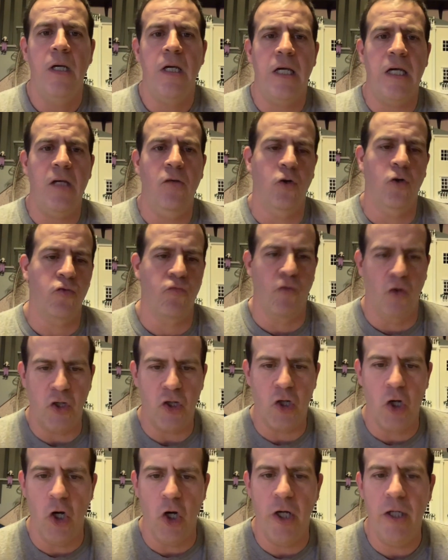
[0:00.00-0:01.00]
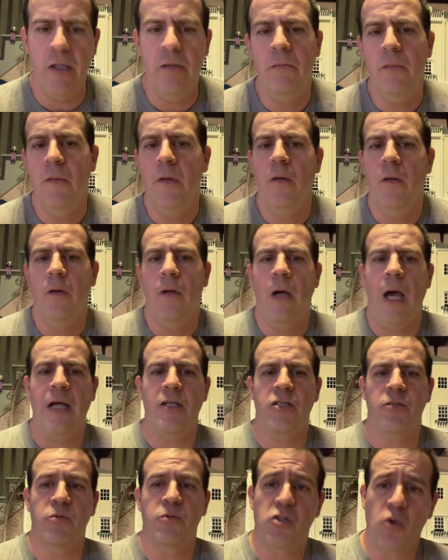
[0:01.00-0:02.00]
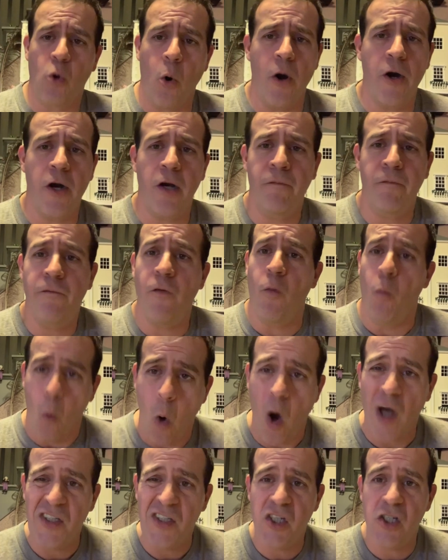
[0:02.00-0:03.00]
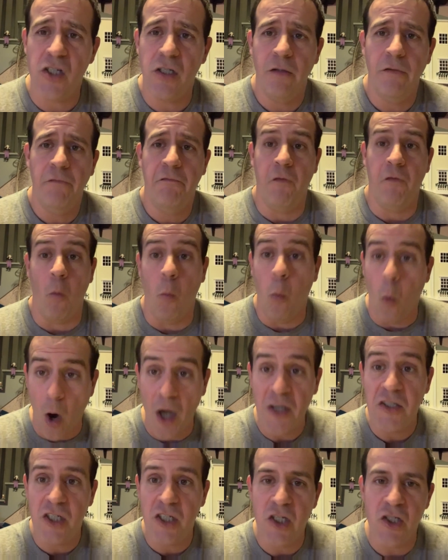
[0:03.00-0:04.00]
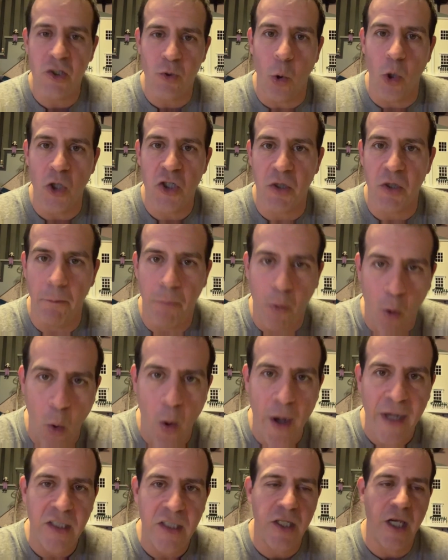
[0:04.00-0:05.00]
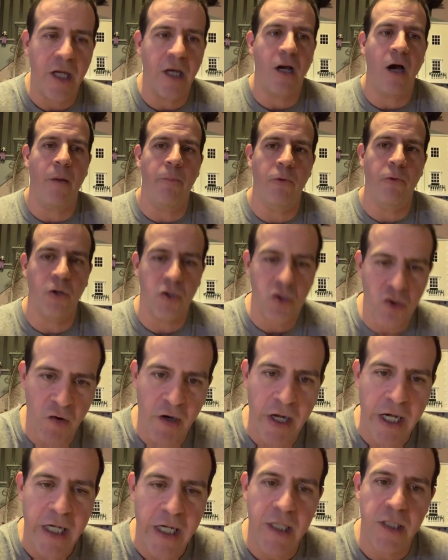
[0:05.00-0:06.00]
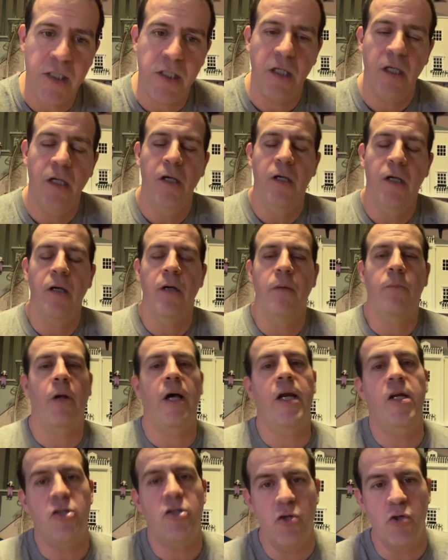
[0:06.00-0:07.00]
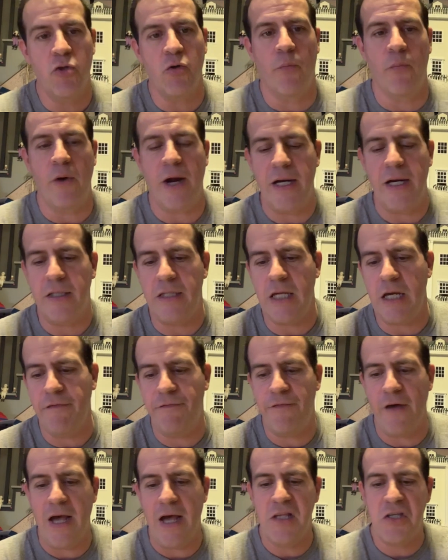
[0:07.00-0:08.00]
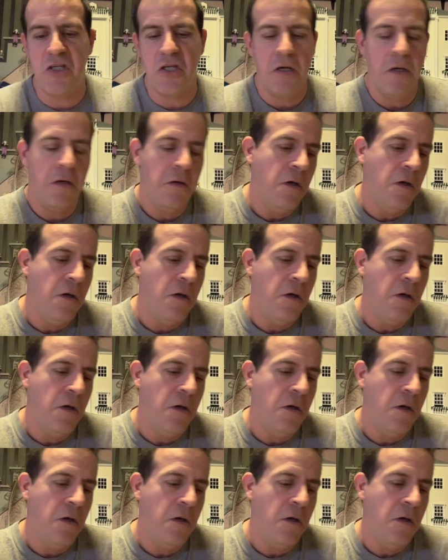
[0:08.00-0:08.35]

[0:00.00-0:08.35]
He looked really good. Had some scoring for once. For once, he scored some points, hit a couple of trees, played his usual brand of defense.